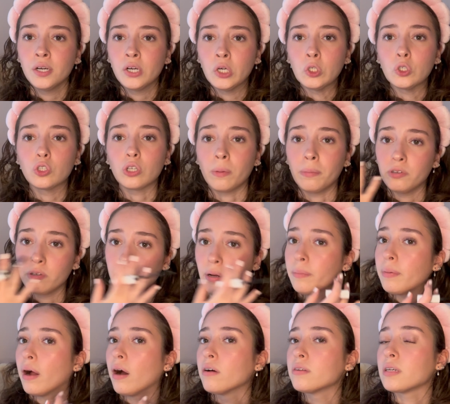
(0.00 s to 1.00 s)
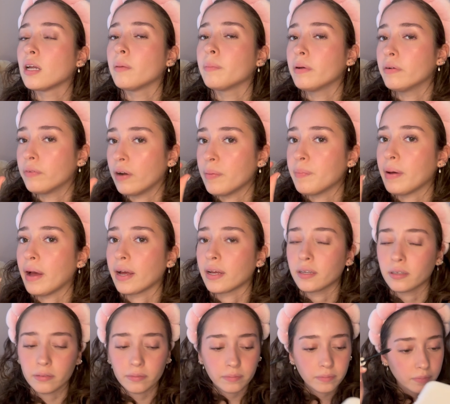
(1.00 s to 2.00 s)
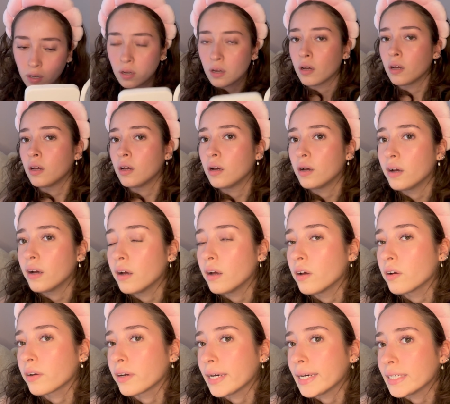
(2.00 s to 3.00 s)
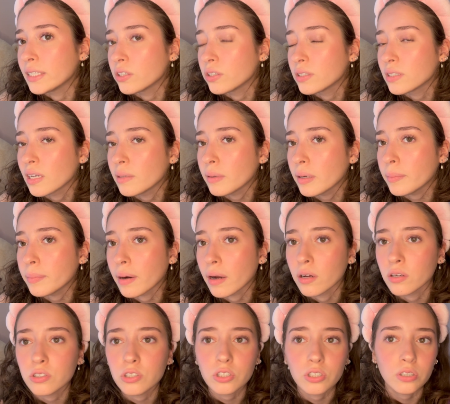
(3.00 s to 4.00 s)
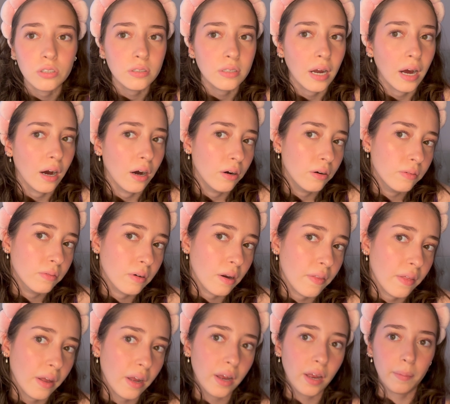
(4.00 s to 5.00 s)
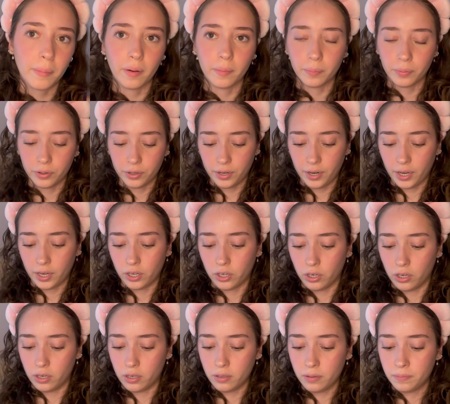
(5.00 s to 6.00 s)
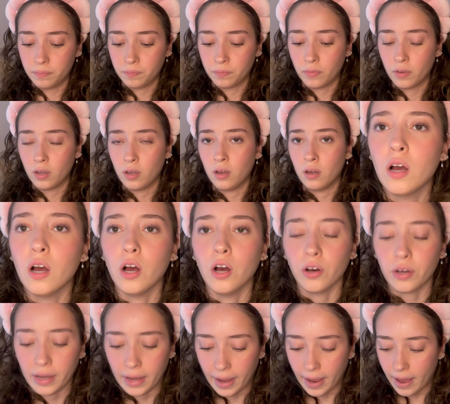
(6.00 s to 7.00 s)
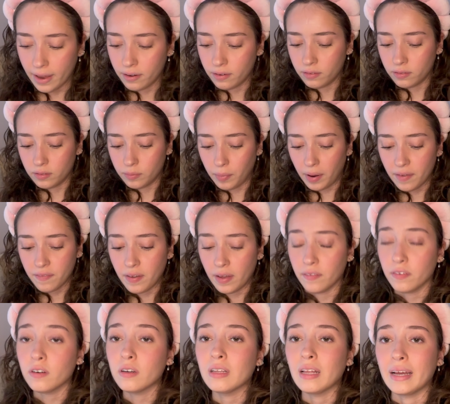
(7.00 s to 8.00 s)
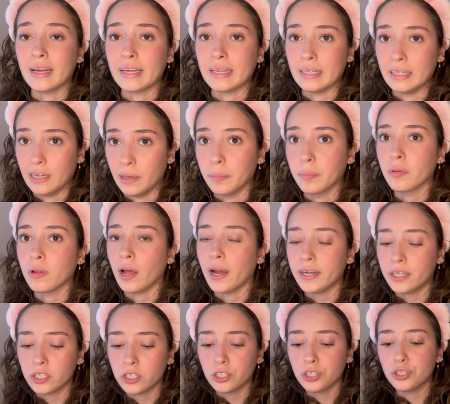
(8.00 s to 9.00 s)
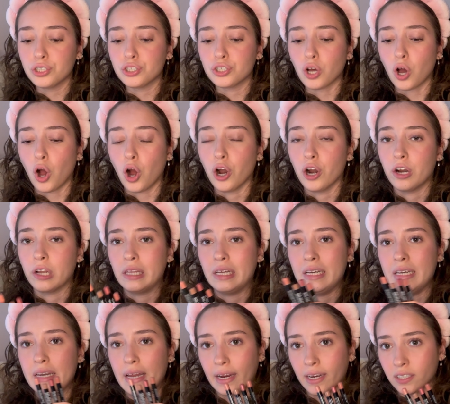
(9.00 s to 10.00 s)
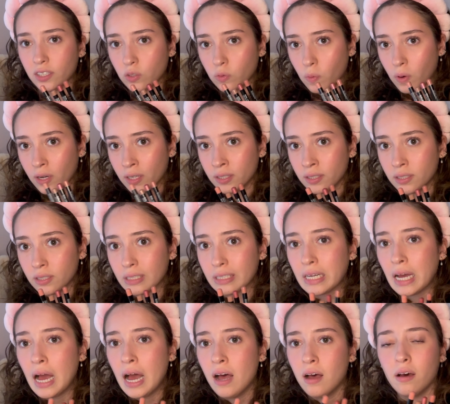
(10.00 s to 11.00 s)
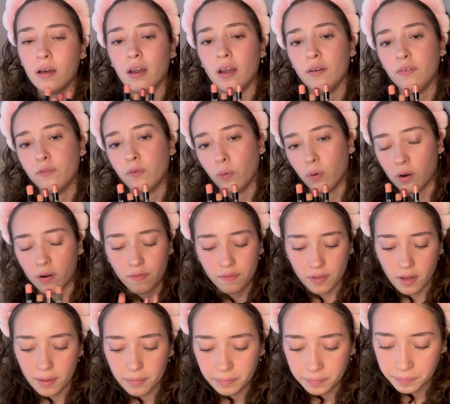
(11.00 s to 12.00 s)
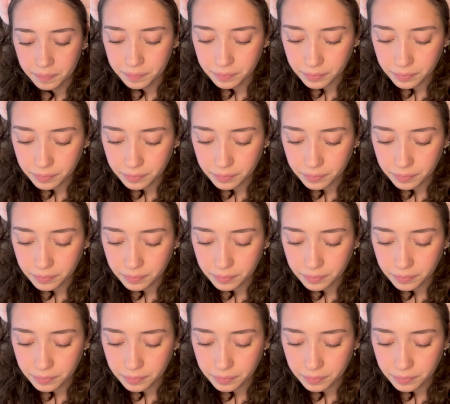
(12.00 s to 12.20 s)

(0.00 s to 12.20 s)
So I'm gonna do my brows and I'll be right back. Okay, so that's how my brows turned out. I think it came out pretty good. Okay, and my favorite like lip liners are the NYX ones. I have four of them.